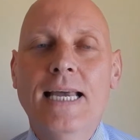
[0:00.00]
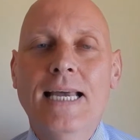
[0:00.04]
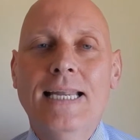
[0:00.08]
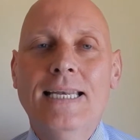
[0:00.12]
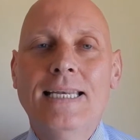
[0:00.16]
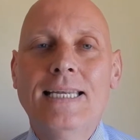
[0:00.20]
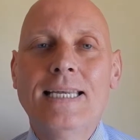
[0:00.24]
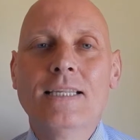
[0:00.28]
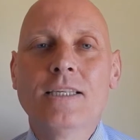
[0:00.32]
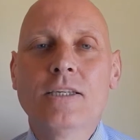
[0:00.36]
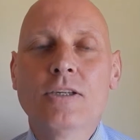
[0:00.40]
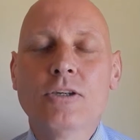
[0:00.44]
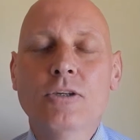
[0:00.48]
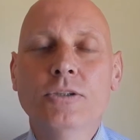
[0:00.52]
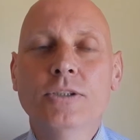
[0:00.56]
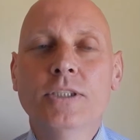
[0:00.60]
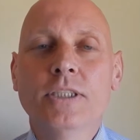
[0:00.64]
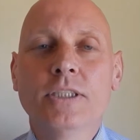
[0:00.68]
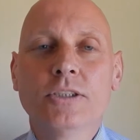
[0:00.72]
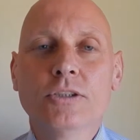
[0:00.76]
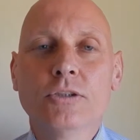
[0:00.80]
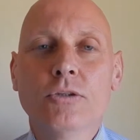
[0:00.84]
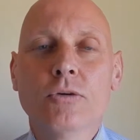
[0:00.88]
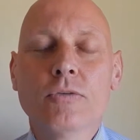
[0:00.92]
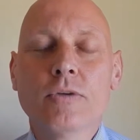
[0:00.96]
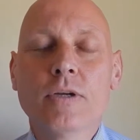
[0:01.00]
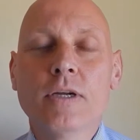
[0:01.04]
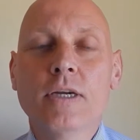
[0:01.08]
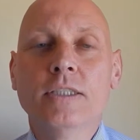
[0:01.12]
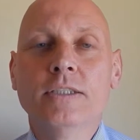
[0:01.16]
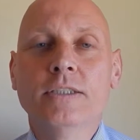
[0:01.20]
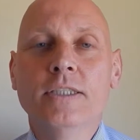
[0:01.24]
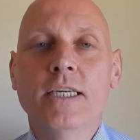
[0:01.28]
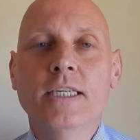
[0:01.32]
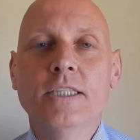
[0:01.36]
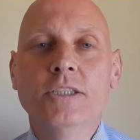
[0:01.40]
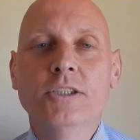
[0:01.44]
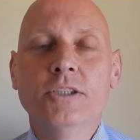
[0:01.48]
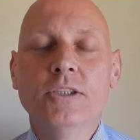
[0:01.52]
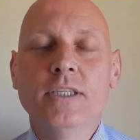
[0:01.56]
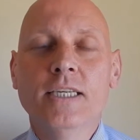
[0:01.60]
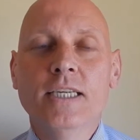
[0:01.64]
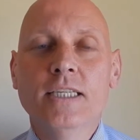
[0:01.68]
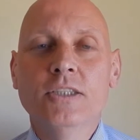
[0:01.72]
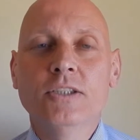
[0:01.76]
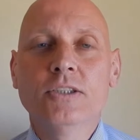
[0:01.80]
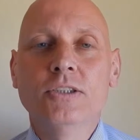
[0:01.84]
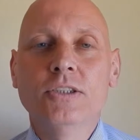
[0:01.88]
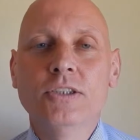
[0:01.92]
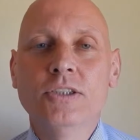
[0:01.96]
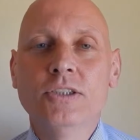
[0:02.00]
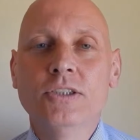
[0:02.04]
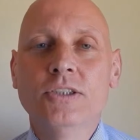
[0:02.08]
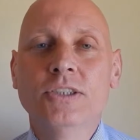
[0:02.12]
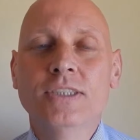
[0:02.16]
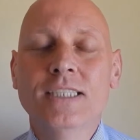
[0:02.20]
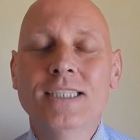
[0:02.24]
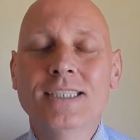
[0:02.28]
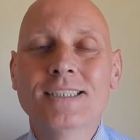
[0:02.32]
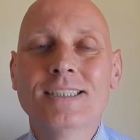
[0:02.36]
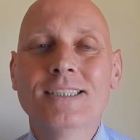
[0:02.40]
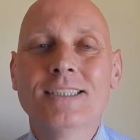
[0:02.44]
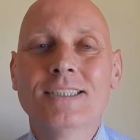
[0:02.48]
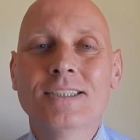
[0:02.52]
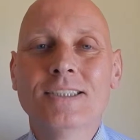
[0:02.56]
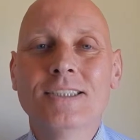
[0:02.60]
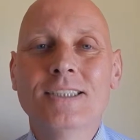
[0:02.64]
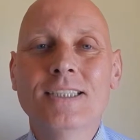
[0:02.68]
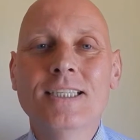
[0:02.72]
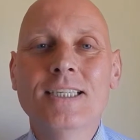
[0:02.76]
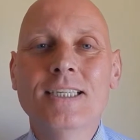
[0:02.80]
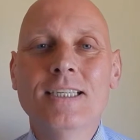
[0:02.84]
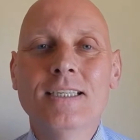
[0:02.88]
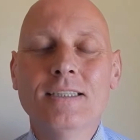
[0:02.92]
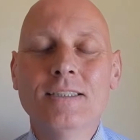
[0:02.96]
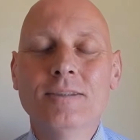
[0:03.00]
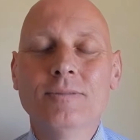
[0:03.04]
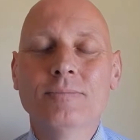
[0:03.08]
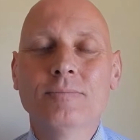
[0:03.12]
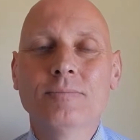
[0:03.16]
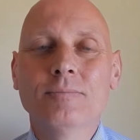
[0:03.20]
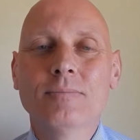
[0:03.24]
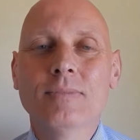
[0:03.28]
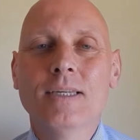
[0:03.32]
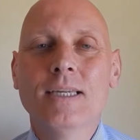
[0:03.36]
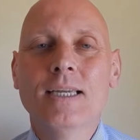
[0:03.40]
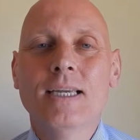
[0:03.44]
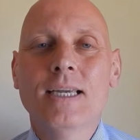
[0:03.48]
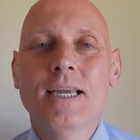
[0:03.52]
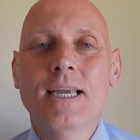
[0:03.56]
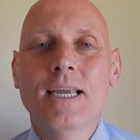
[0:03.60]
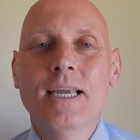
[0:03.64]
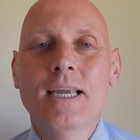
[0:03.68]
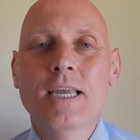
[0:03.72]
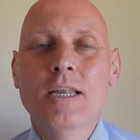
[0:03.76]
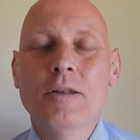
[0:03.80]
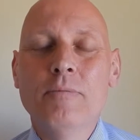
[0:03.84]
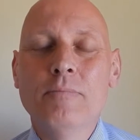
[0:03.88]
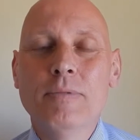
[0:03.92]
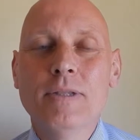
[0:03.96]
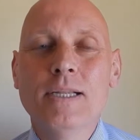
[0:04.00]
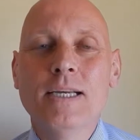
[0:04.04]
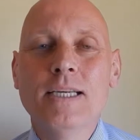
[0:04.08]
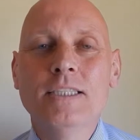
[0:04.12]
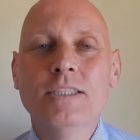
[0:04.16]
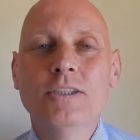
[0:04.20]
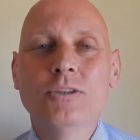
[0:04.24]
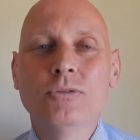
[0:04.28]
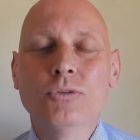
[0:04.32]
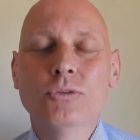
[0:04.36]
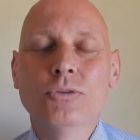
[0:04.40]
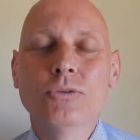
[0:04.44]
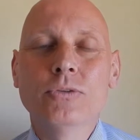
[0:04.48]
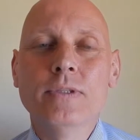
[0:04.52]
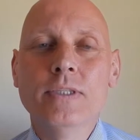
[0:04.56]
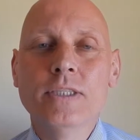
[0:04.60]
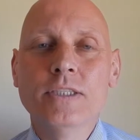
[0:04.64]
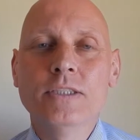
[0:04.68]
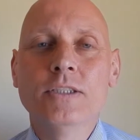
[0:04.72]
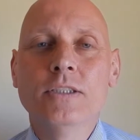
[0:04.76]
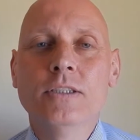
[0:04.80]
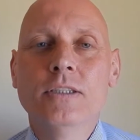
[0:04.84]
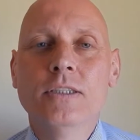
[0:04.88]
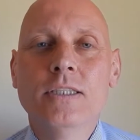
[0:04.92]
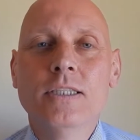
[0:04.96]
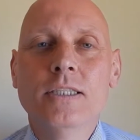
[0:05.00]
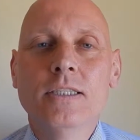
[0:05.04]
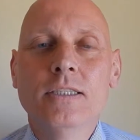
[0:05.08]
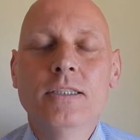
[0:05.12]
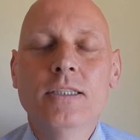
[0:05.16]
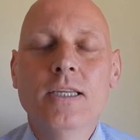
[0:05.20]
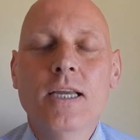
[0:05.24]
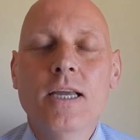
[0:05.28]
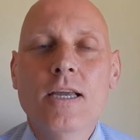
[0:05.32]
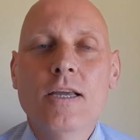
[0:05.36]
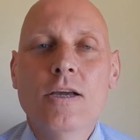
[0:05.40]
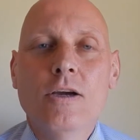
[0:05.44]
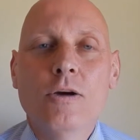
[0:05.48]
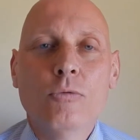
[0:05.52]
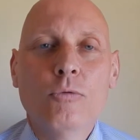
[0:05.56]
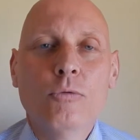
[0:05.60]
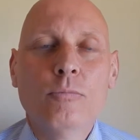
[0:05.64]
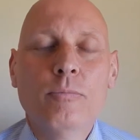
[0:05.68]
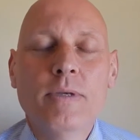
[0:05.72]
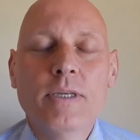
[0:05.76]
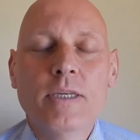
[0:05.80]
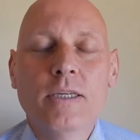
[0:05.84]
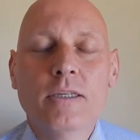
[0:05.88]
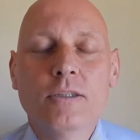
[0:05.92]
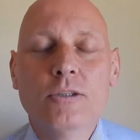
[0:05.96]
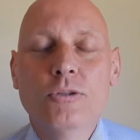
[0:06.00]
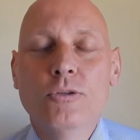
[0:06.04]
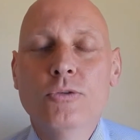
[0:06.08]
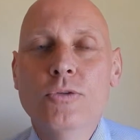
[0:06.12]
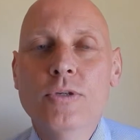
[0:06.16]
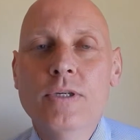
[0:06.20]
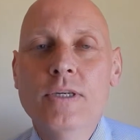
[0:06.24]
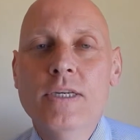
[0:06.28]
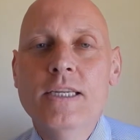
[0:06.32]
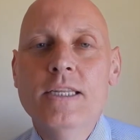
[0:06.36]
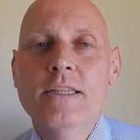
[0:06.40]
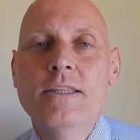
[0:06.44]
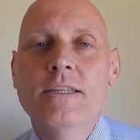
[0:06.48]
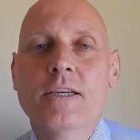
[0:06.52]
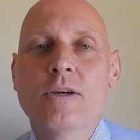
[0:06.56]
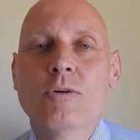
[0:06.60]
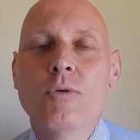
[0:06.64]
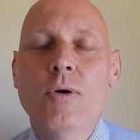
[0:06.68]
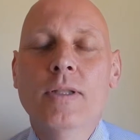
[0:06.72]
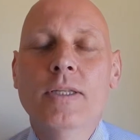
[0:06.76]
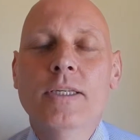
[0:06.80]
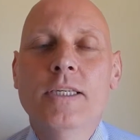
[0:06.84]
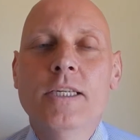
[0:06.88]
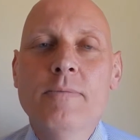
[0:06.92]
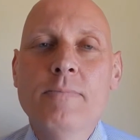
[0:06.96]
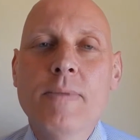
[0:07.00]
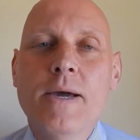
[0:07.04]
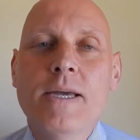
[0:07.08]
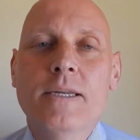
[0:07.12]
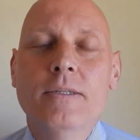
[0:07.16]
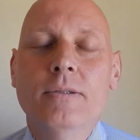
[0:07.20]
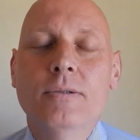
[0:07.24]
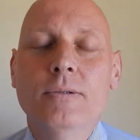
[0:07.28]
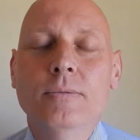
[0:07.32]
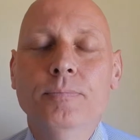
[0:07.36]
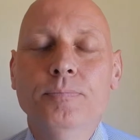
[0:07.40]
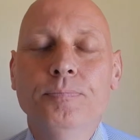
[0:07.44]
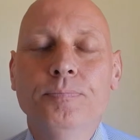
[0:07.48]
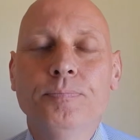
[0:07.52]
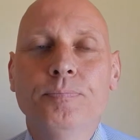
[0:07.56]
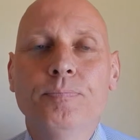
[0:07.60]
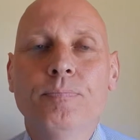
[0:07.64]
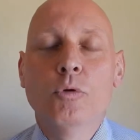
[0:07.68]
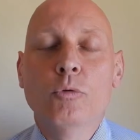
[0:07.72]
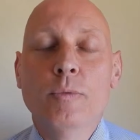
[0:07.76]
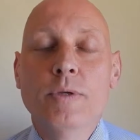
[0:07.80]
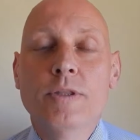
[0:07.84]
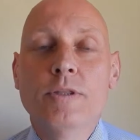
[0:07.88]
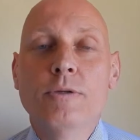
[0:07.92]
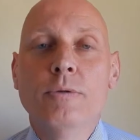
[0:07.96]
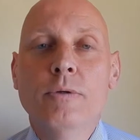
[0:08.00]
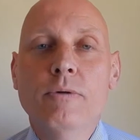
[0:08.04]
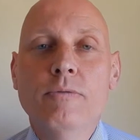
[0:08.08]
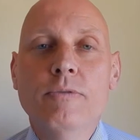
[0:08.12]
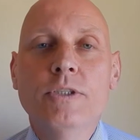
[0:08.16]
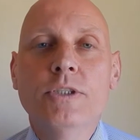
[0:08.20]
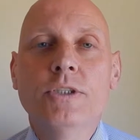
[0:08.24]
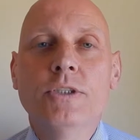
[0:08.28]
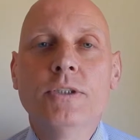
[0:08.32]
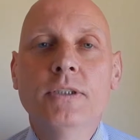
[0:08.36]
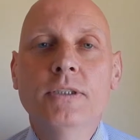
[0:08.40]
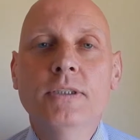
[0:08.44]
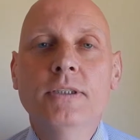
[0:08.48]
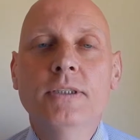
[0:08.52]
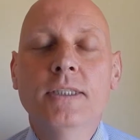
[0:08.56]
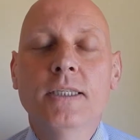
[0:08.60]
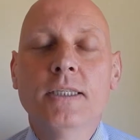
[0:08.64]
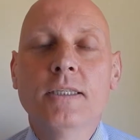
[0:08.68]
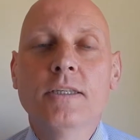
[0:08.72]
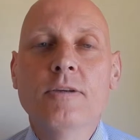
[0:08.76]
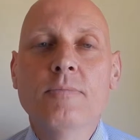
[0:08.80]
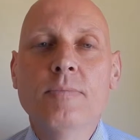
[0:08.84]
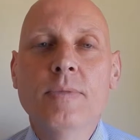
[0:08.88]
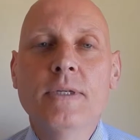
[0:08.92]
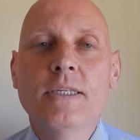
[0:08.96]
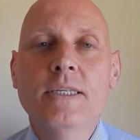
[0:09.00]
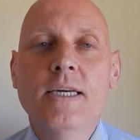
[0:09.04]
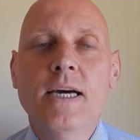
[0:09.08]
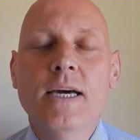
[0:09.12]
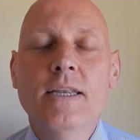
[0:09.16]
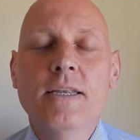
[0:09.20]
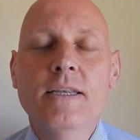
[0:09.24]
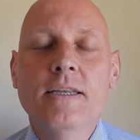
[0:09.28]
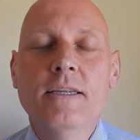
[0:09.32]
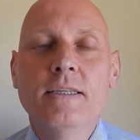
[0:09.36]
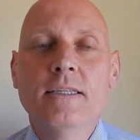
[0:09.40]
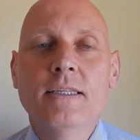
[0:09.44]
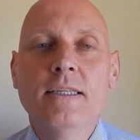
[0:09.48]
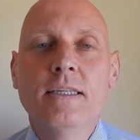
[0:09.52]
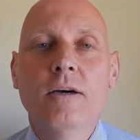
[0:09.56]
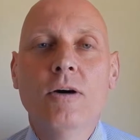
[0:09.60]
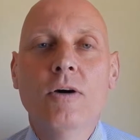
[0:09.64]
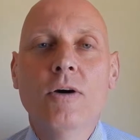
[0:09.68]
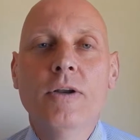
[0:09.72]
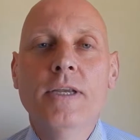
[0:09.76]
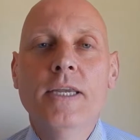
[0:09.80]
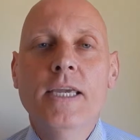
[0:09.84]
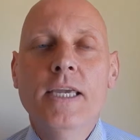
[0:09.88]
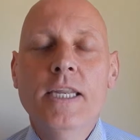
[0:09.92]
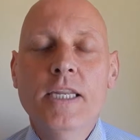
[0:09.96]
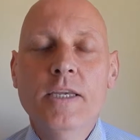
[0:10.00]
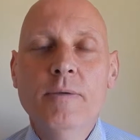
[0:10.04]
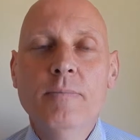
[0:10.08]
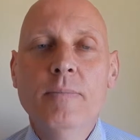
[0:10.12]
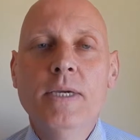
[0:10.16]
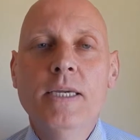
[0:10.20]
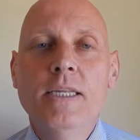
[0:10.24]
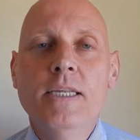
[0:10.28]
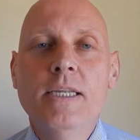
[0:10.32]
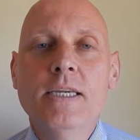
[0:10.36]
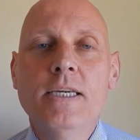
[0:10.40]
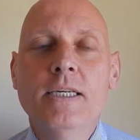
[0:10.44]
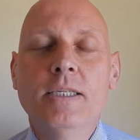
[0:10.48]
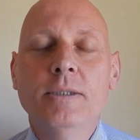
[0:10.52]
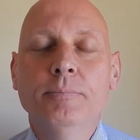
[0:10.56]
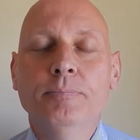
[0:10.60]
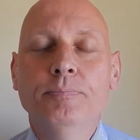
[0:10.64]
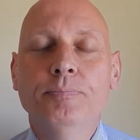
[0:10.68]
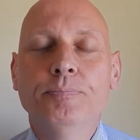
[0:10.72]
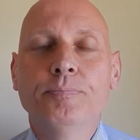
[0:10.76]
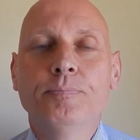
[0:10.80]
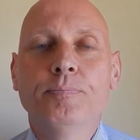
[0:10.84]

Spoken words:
Now, the context of organisation actually just sets the scene in place, or traditionally it would be included in the quality manual, or with the revision it can be done on any media.